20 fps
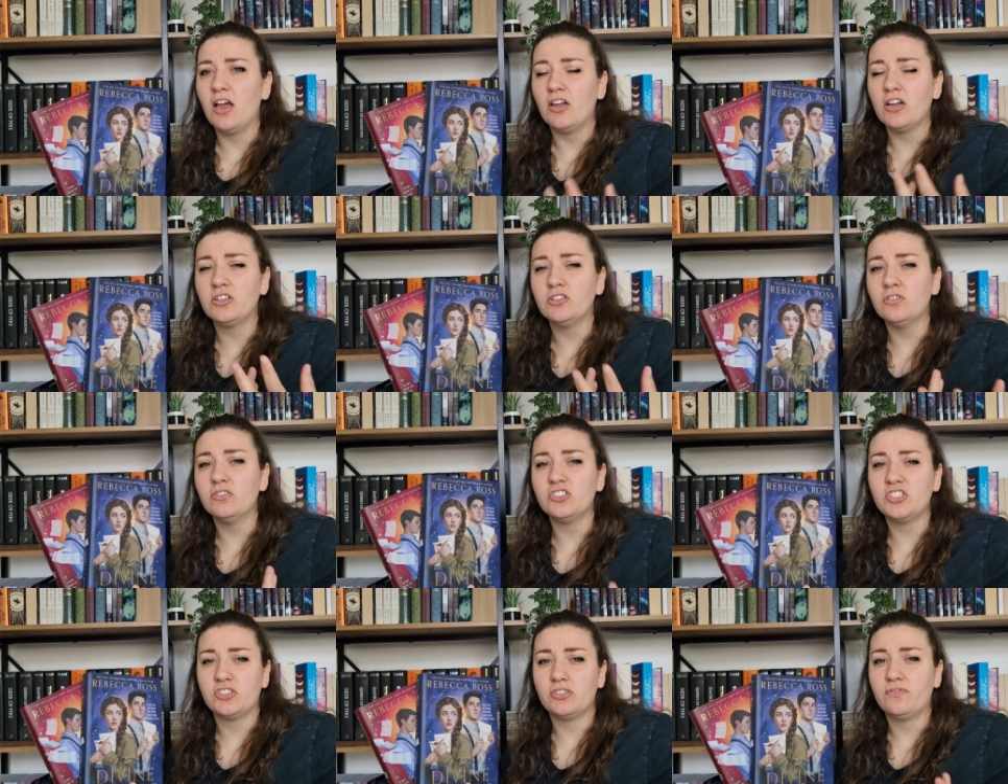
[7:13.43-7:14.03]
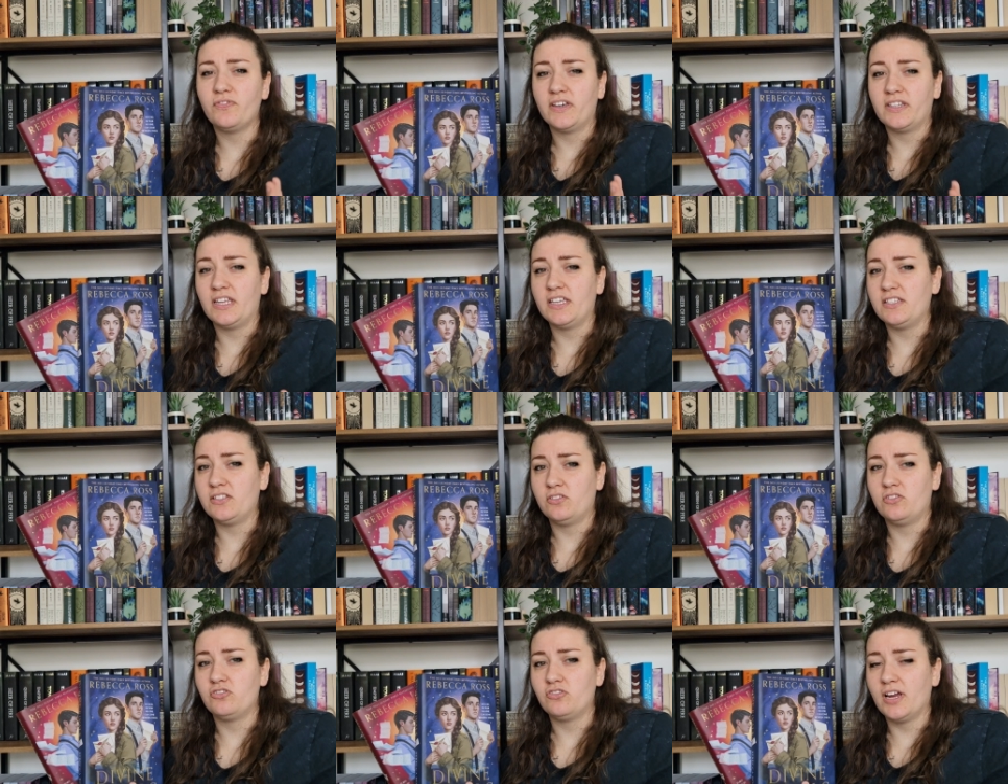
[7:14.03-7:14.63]
acknowledges the fact that
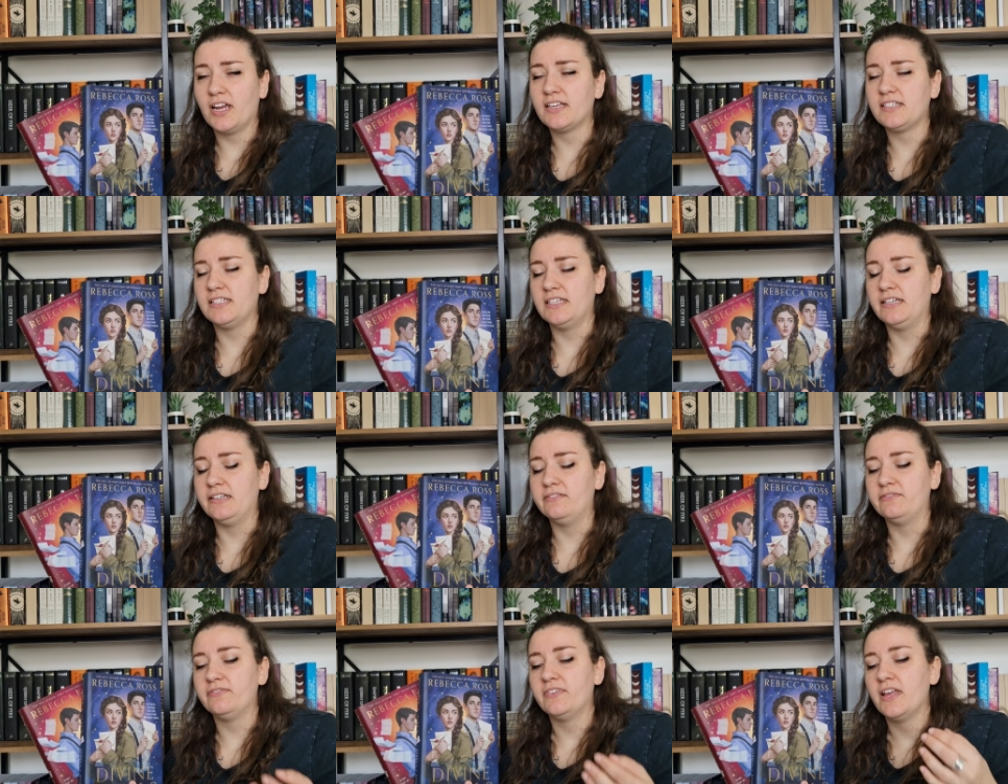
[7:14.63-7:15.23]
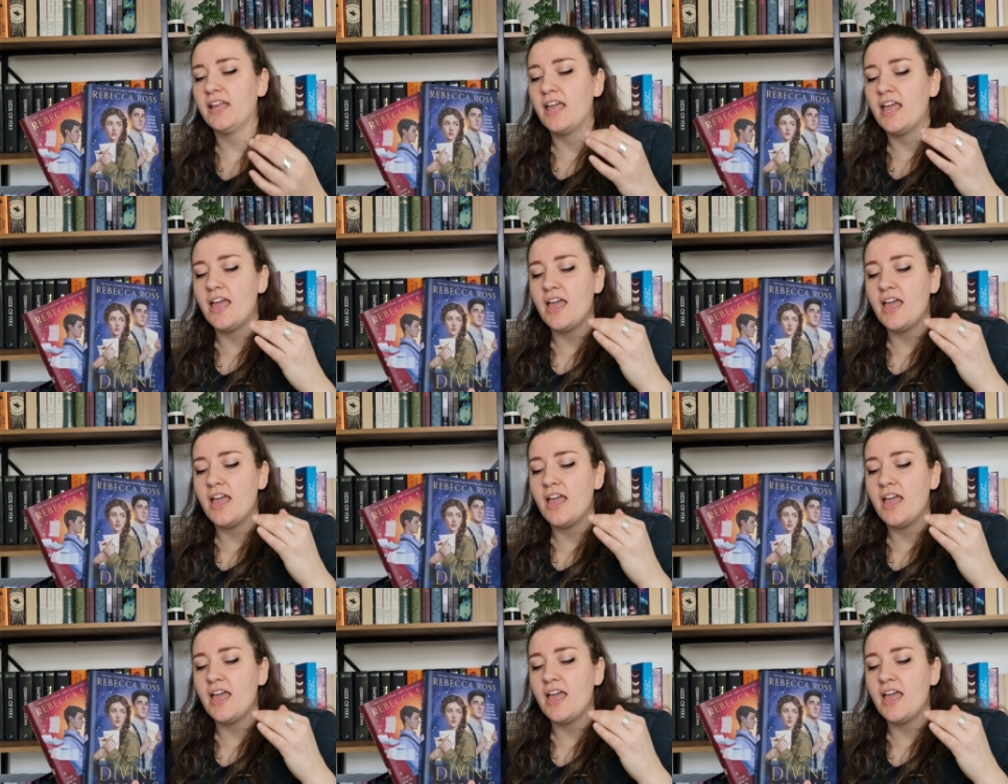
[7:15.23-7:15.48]
he's attractive